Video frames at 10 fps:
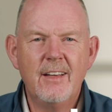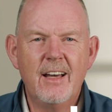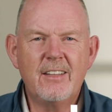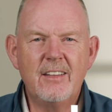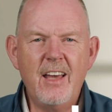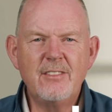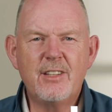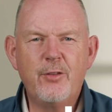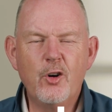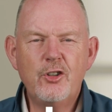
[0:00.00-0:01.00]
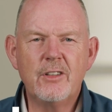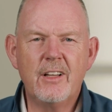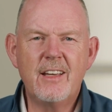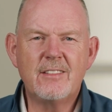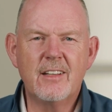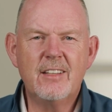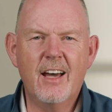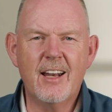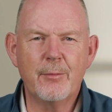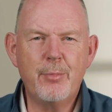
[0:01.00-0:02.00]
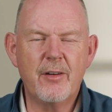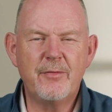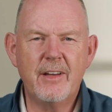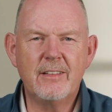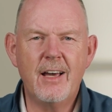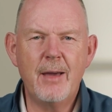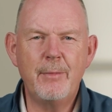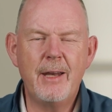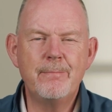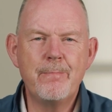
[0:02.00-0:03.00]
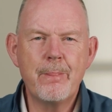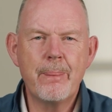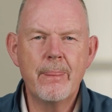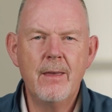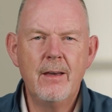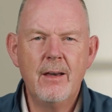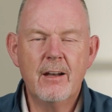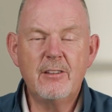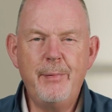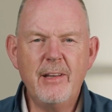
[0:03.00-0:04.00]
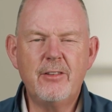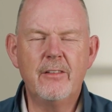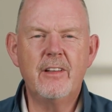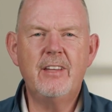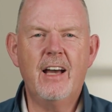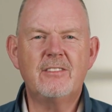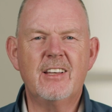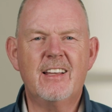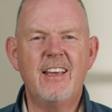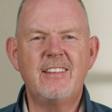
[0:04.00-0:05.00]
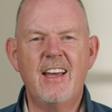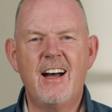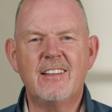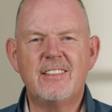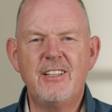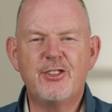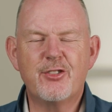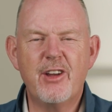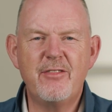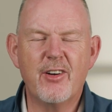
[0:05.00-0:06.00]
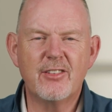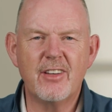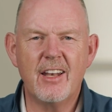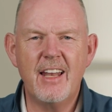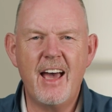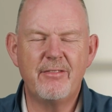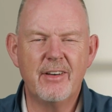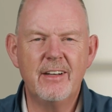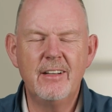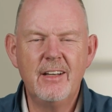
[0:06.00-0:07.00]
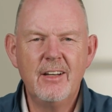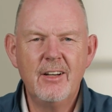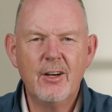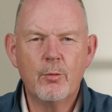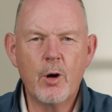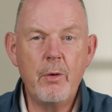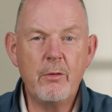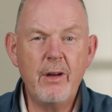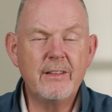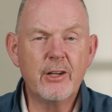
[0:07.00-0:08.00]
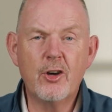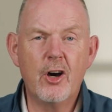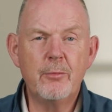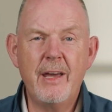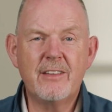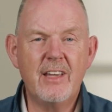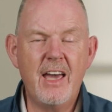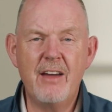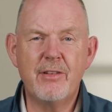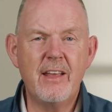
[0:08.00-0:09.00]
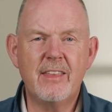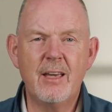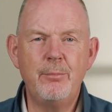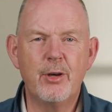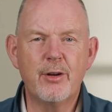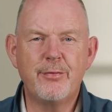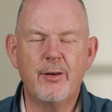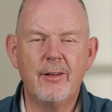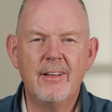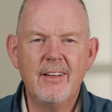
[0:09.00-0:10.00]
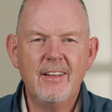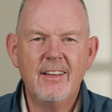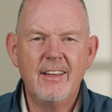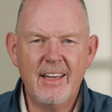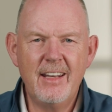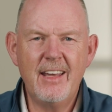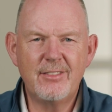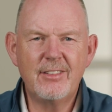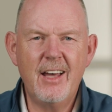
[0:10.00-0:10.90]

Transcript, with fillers: and today's devotional is entitled Perfect Timing. And it's based on the text Ecclesiastes 3, verse 11, where we read that God makes everything beautiful in His